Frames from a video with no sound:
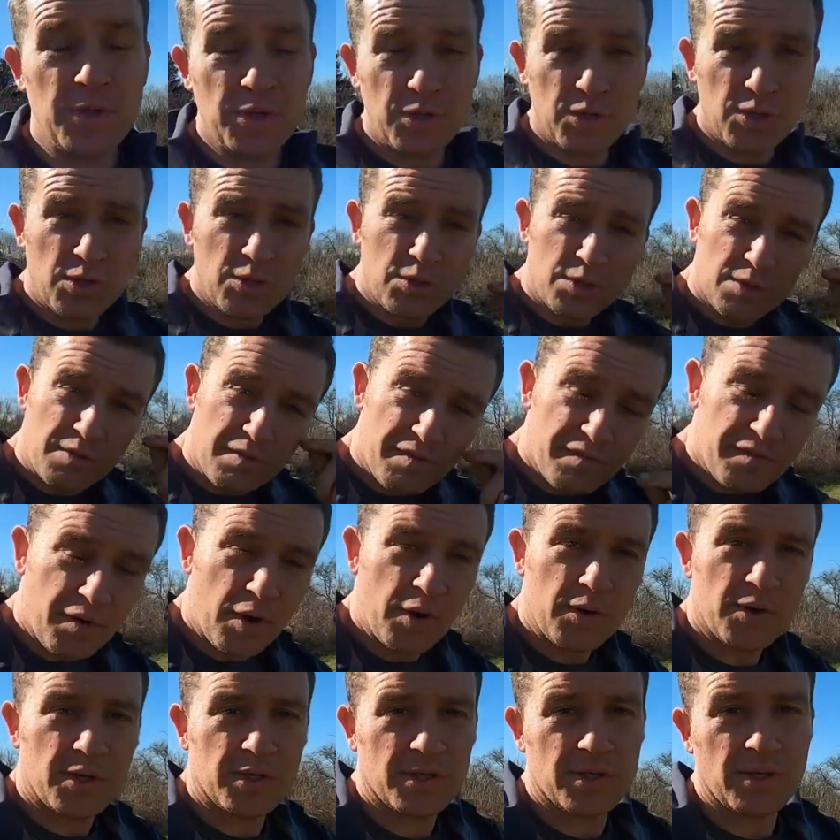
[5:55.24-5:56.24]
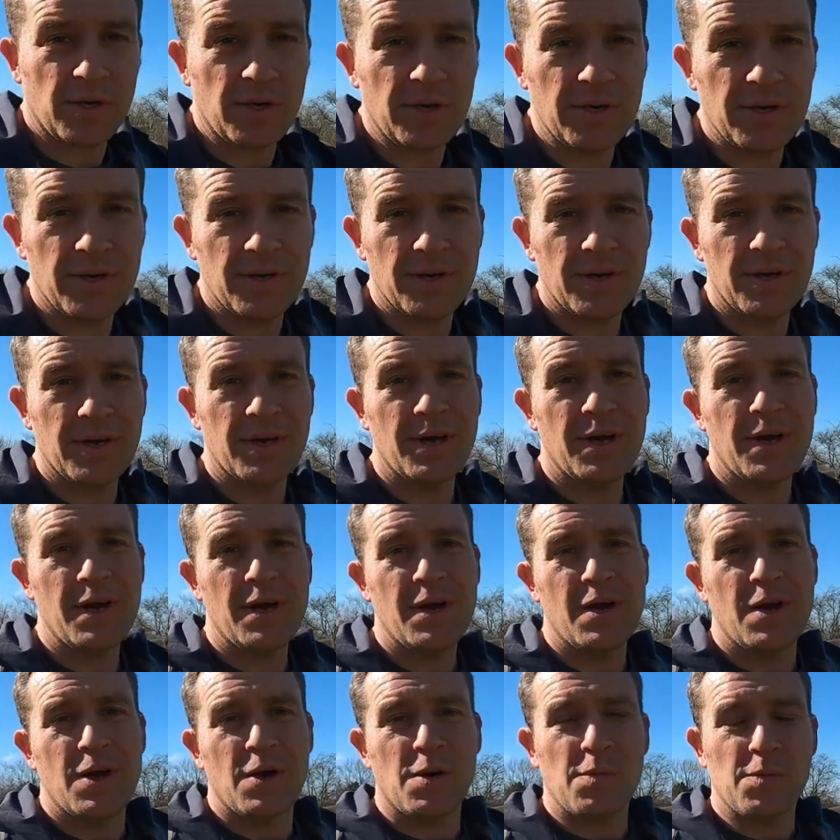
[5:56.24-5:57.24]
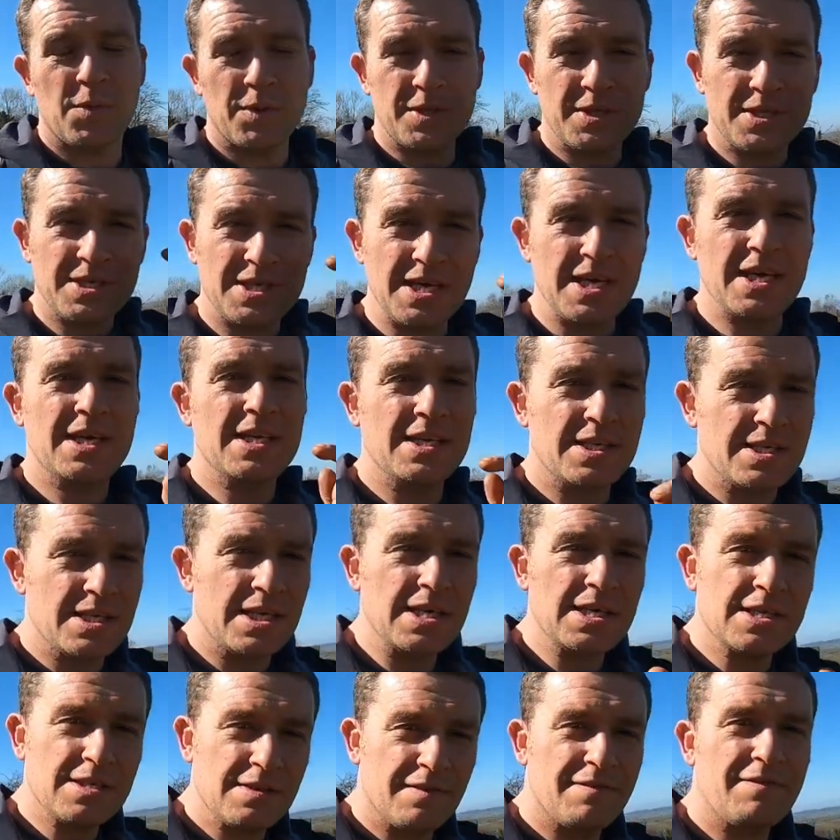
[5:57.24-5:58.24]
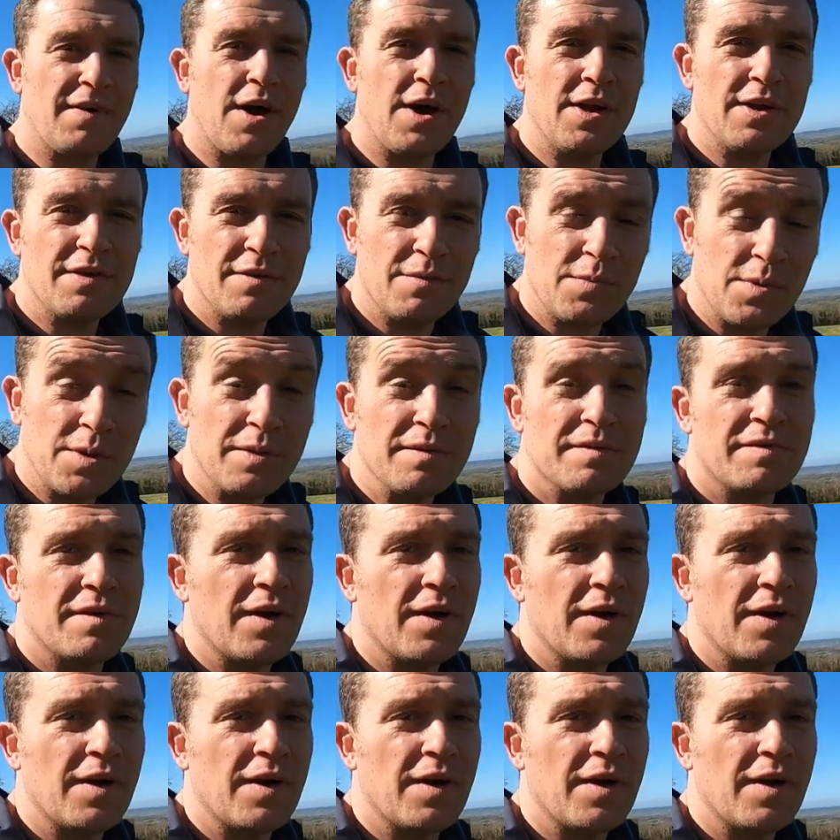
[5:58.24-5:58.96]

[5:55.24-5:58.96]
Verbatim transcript: what you choose to focus on. And what the seeker seeks, the finder will